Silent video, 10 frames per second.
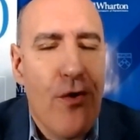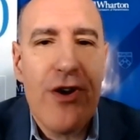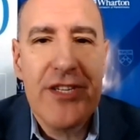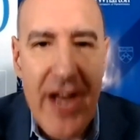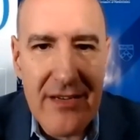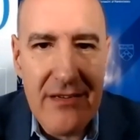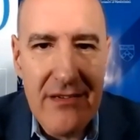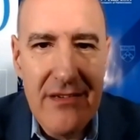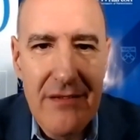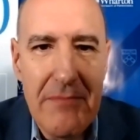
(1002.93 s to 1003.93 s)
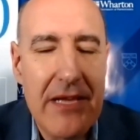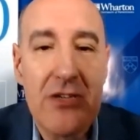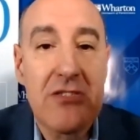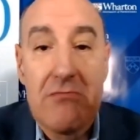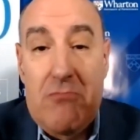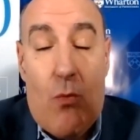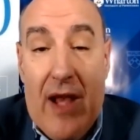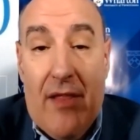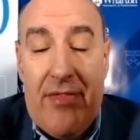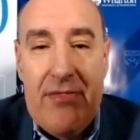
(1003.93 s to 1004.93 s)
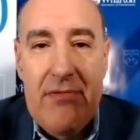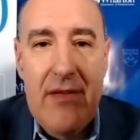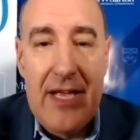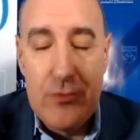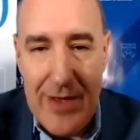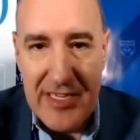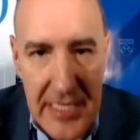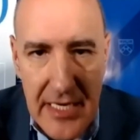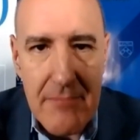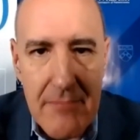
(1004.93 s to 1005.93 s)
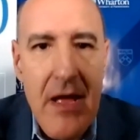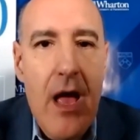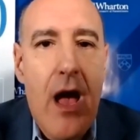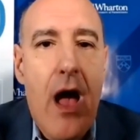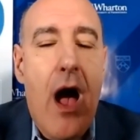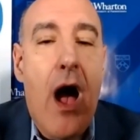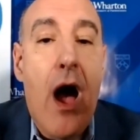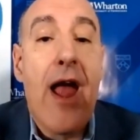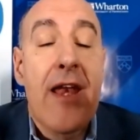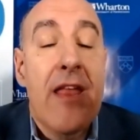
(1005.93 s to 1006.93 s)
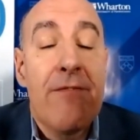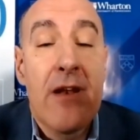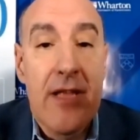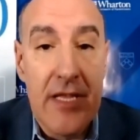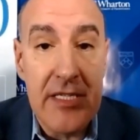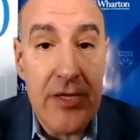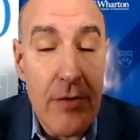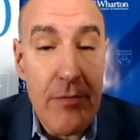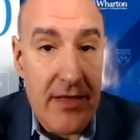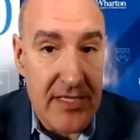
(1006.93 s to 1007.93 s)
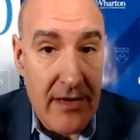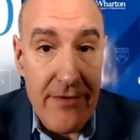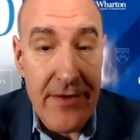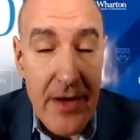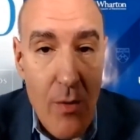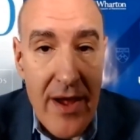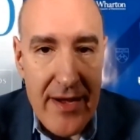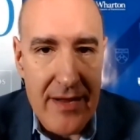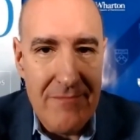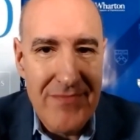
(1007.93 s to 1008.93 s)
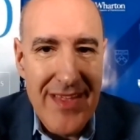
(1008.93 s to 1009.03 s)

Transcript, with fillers: Of course not, because wealth as well as income are unevenly distributed. There's a lot of inequality.